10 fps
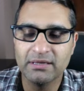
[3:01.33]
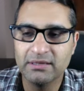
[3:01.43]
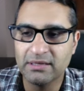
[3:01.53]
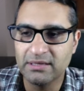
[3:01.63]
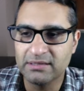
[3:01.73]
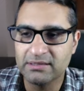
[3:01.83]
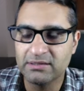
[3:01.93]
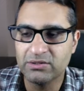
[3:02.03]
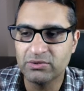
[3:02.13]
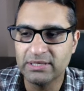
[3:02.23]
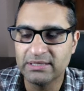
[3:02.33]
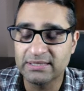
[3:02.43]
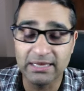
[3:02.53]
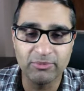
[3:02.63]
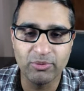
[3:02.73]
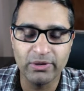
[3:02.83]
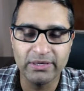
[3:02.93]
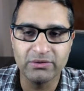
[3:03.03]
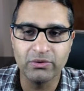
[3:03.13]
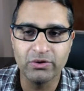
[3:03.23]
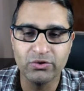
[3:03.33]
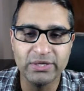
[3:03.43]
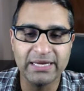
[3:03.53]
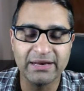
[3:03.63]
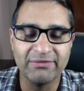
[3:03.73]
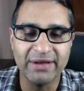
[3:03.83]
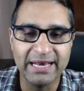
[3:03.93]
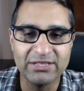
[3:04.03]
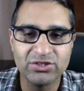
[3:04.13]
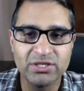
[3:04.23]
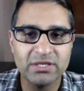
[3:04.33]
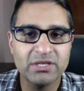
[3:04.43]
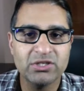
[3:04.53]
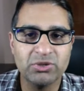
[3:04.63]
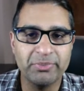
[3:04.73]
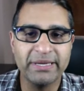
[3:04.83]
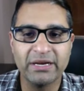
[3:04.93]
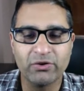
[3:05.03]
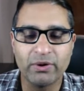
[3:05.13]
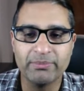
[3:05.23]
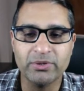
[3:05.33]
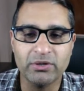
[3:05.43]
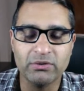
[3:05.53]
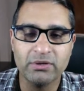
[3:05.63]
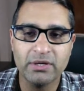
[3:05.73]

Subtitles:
selling point or unique advantage to being in crypto.